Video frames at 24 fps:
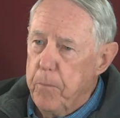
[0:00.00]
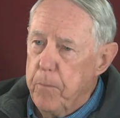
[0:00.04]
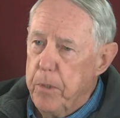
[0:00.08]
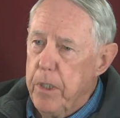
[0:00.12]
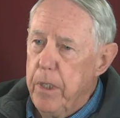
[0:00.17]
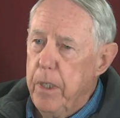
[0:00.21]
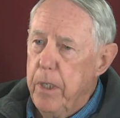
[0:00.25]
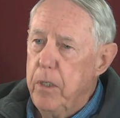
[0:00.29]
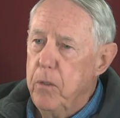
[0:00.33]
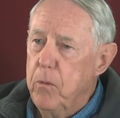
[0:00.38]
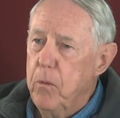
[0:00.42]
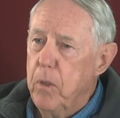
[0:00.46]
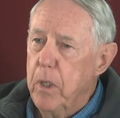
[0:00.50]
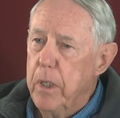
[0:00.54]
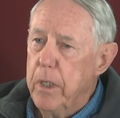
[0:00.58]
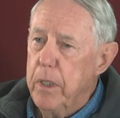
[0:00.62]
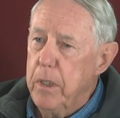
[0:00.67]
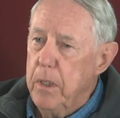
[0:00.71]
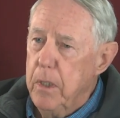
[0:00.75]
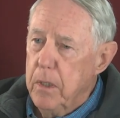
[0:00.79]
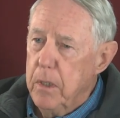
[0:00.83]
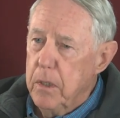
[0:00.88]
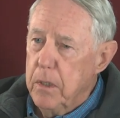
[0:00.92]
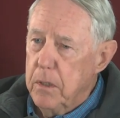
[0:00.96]
But
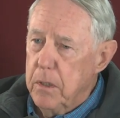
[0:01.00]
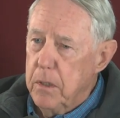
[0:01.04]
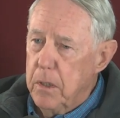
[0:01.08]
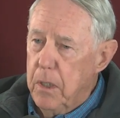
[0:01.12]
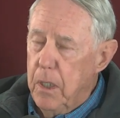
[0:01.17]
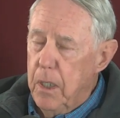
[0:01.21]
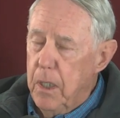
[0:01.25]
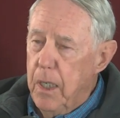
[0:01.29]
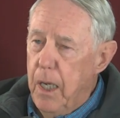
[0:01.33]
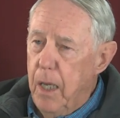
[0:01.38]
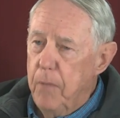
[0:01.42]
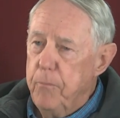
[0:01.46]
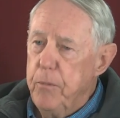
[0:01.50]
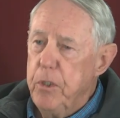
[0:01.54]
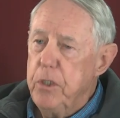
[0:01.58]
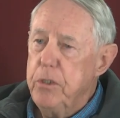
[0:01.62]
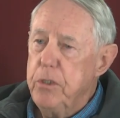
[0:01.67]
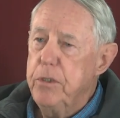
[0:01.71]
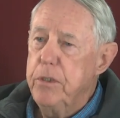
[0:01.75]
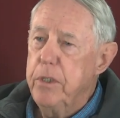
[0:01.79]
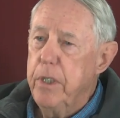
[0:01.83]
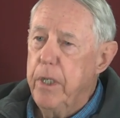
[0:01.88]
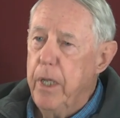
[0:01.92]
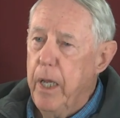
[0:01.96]
anyway, I
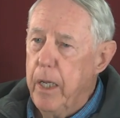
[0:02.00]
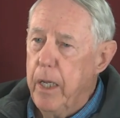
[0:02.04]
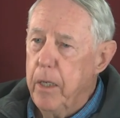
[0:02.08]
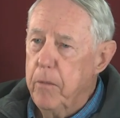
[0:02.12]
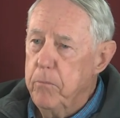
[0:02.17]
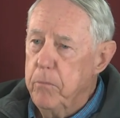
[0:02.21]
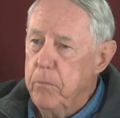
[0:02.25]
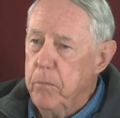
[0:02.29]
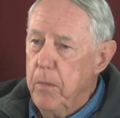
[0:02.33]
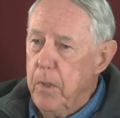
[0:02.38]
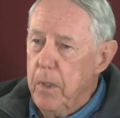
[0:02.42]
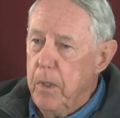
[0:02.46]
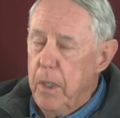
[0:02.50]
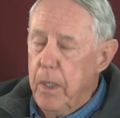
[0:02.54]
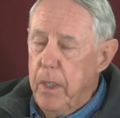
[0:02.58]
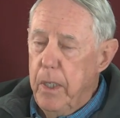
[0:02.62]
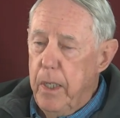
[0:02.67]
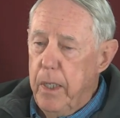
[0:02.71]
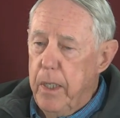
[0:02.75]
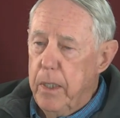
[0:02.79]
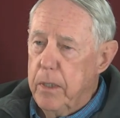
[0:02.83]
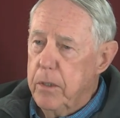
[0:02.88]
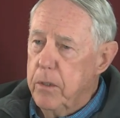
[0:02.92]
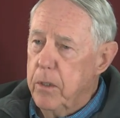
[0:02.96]
missed a game
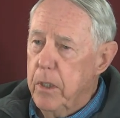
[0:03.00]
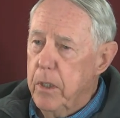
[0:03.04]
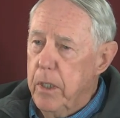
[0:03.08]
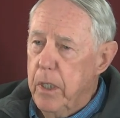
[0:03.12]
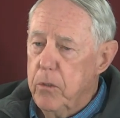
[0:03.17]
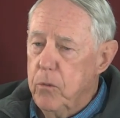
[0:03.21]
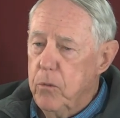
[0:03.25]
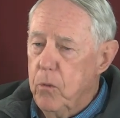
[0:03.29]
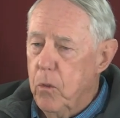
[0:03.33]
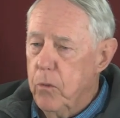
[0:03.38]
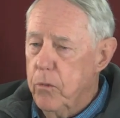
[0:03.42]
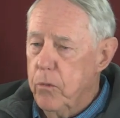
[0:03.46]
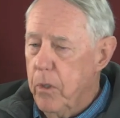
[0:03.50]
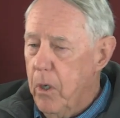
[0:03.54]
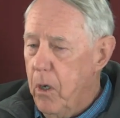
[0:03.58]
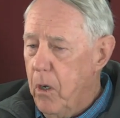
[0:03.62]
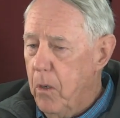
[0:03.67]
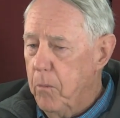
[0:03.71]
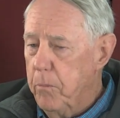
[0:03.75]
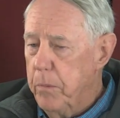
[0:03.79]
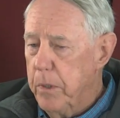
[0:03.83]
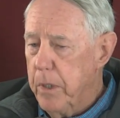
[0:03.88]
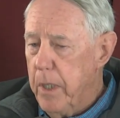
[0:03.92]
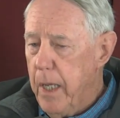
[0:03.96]
at North
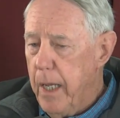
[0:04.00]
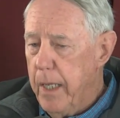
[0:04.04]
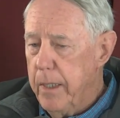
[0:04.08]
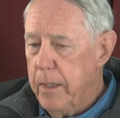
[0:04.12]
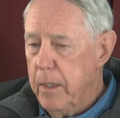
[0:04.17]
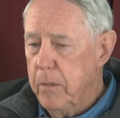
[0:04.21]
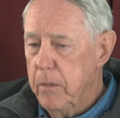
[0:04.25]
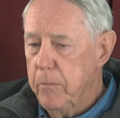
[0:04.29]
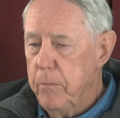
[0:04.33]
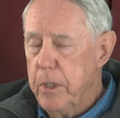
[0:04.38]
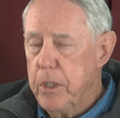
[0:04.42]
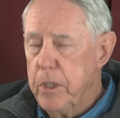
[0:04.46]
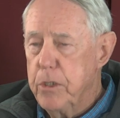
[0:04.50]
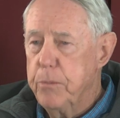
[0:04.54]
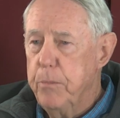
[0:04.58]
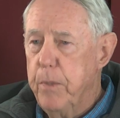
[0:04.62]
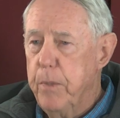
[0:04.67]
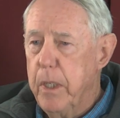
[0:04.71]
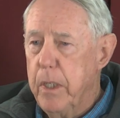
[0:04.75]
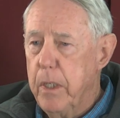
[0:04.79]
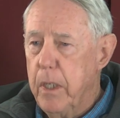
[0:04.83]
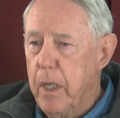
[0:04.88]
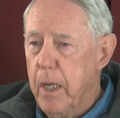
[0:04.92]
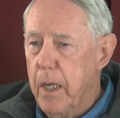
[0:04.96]
Hall, but I didn't miss
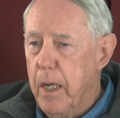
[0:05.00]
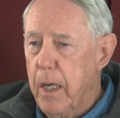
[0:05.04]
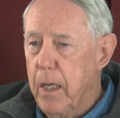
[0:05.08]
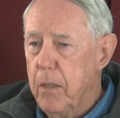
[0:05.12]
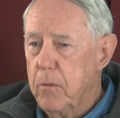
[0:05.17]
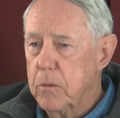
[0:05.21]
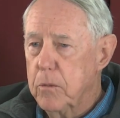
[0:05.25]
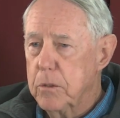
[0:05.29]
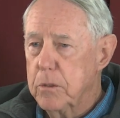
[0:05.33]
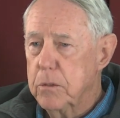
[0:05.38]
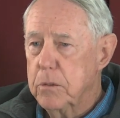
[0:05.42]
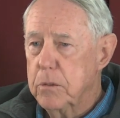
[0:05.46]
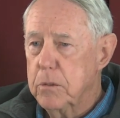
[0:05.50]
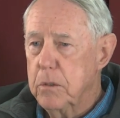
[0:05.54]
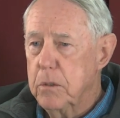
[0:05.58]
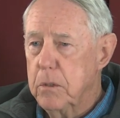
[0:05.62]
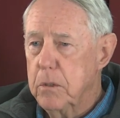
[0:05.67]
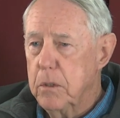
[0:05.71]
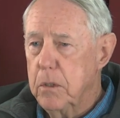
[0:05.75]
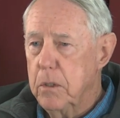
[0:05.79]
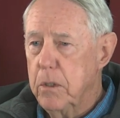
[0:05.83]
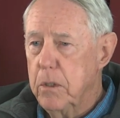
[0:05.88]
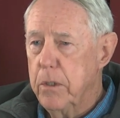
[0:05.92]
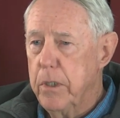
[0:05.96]
many. I was
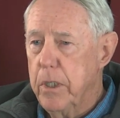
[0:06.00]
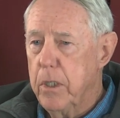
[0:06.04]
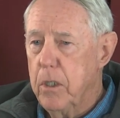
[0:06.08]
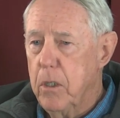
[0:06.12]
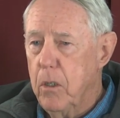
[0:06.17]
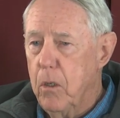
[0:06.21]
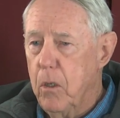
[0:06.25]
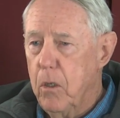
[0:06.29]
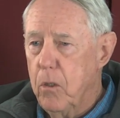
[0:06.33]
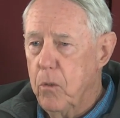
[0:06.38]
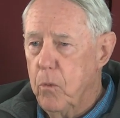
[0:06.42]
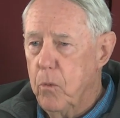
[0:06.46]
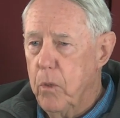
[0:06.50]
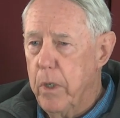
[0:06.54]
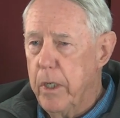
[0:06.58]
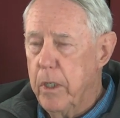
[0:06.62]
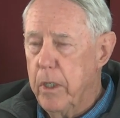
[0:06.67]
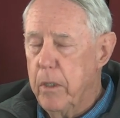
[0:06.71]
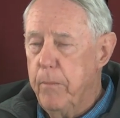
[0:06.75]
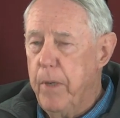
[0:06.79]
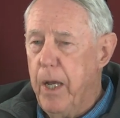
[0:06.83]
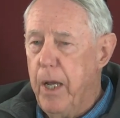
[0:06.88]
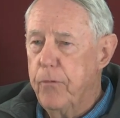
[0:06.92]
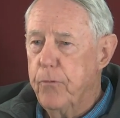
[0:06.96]
there all the way.
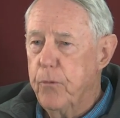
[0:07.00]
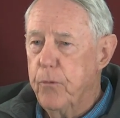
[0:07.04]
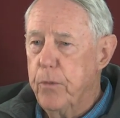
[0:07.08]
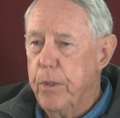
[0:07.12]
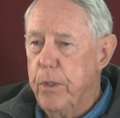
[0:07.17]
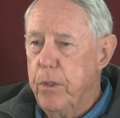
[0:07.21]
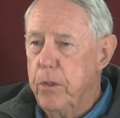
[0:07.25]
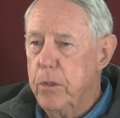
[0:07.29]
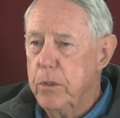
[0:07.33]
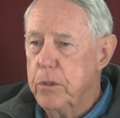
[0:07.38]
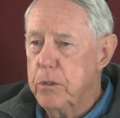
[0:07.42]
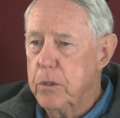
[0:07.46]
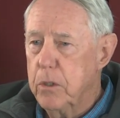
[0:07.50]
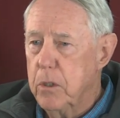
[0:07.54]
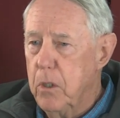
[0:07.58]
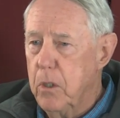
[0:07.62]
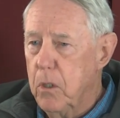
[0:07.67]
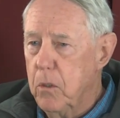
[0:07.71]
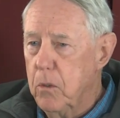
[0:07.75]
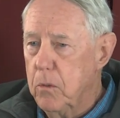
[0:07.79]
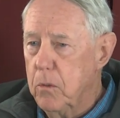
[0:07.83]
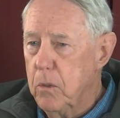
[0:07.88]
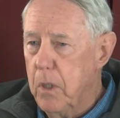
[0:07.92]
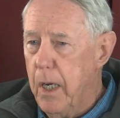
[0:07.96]
And about 3 years
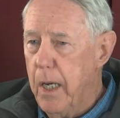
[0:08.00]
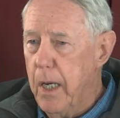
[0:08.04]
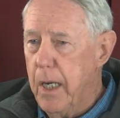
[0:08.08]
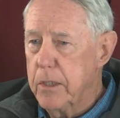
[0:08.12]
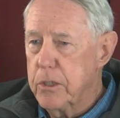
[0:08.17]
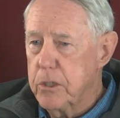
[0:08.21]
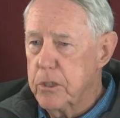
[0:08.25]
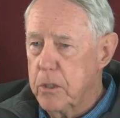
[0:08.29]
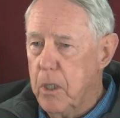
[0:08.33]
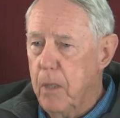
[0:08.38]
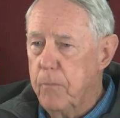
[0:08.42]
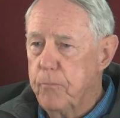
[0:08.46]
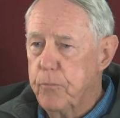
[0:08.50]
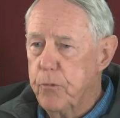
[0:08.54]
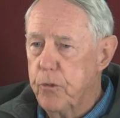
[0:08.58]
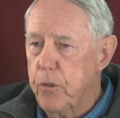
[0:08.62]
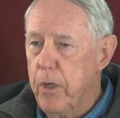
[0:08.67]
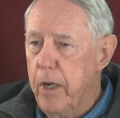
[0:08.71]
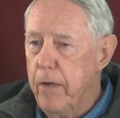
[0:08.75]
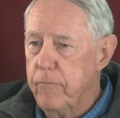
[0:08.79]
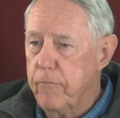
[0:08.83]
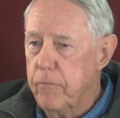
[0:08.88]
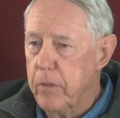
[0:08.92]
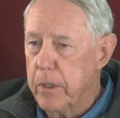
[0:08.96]
ago, I stopped
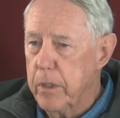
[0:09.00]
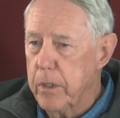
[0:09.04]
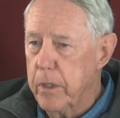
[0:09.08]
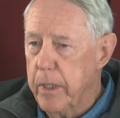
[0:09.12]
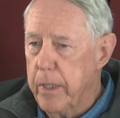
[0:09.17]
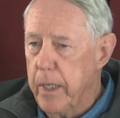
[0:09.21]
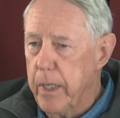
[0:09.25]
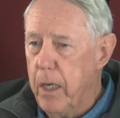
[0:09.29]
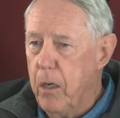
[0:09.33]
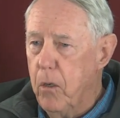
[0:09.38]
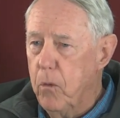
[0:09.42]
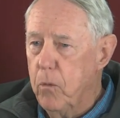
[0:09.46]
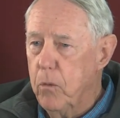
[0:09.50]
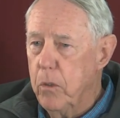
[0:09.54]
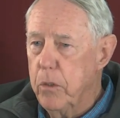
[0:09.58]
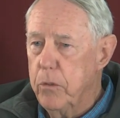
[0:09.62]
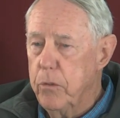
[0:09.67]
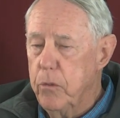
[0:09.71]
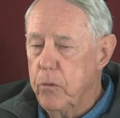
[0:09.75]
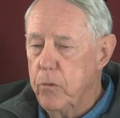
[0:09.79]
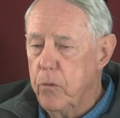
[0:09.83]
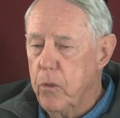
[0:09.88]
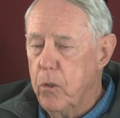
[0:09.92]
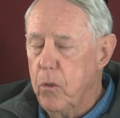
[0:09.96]
traveling, and I only
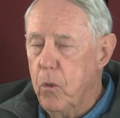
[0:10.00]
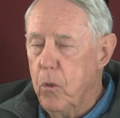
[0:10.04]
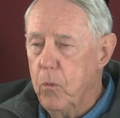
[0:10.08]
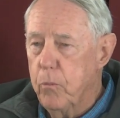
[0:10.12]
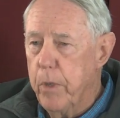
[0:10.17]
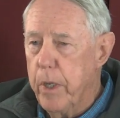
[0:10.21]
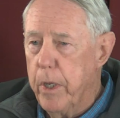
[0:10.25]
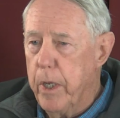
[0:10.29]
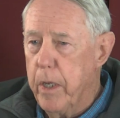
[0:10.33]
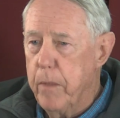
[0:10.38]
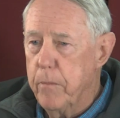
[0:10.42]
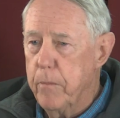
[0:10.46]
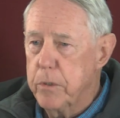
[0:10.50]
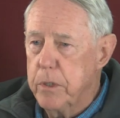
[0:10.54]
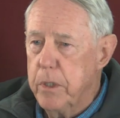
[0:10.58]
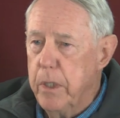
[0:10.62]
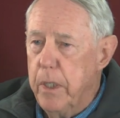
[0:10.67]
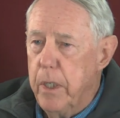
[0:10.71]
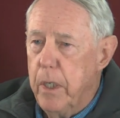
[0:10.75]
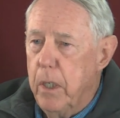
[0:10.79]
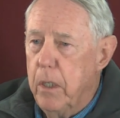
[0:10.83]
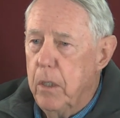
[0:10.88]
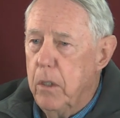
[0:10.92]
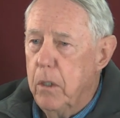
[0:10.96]
do the home games
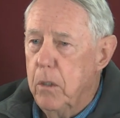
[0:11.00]
now.